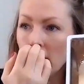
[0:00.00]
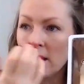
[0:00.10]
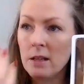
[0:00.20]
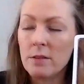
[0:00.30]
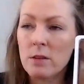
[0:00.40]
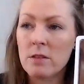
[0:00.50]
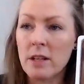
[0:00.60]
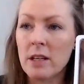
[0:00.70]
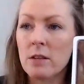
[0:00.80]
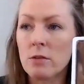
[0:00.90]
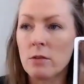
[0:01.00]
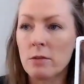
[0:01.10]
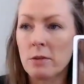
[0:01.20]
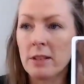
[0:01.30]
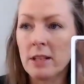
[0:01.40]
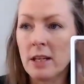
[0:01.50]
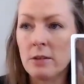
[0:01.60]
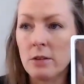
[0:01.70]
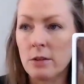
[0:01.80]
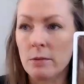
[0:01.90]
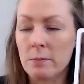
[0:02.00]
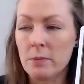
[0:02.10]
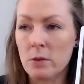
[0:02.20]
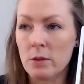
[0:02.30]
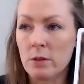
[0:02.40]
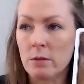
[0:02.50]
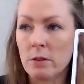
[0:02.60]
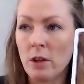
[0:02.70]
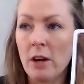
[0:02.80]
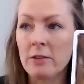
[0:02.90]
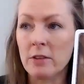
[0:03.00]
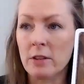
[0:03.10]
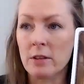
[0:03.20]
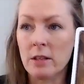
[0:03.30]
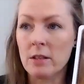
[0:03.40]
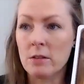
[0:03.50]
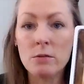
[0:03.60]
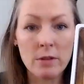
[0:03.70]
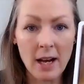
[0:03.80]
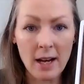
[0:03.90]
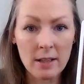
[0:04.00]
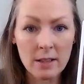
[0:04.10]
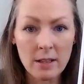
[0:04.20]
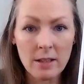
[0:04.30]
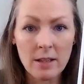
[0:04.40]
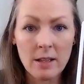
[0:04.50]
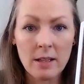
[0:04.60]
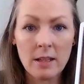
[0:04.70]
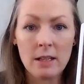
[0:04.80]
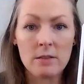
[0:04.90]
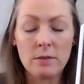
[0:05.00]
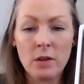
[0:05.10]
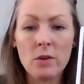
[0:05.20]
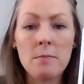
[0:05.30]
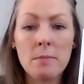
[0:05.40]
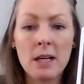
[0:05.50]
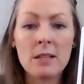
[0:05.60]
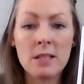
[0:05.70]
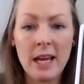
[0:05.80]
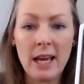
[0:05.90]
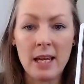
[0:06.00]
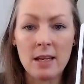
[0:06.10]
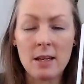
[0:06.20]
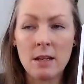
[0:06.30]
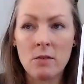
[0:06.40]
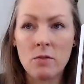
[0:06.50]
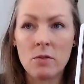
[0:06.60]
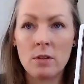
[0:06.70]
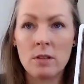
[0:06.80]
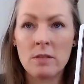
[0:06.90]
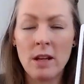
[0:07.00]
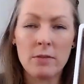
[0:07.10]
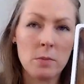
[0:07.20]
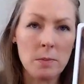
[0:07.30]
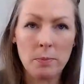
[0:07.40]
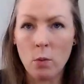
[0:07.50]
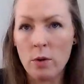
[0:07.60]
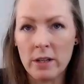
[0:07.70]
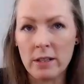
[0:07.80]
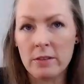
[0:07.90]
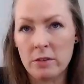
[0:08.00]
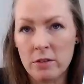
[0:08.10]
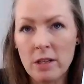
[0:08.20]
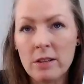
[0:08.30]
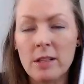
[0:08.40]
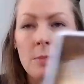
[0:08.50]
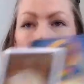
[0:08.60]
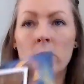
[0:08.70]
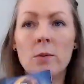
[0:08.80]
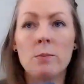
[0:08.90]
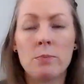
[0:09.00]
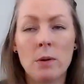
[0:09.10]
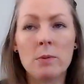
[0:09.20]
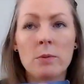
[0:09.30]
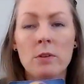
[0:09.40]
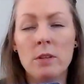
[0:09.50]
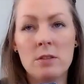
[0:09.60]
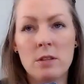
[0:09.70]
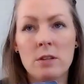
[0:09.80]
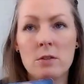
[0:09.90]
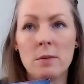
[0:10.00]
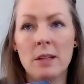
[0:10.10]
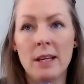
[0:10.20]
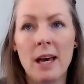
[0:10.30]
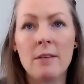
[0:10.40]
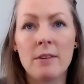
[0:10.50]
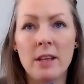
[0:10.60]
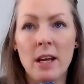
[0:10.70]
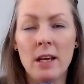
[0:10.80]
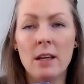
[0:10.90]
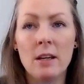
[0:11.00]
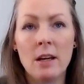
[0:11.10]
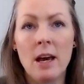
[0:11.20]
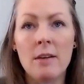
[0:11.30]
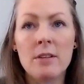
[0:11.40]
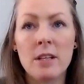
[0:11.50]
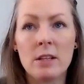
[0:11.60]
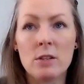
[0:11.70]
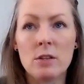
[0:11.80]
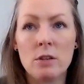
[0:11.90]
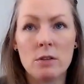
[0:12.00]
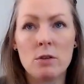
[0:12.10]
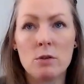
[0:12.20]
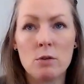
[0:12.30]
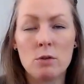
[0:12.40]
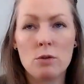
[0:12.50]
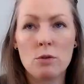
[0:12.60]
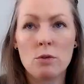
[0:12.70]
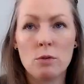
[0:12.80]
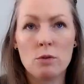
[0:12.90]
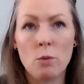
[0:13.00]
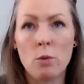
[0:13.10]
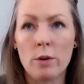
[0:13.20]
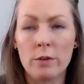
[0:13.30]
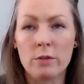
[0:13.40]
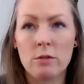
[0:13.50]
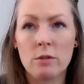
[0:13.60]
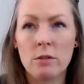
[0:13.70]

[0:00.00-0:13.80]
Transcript: if you decided to clean out your your closet then do that it's very mundane. It doesn't have to be boring necessarily, but we probably would consider to be like everyday everyday uh, chores,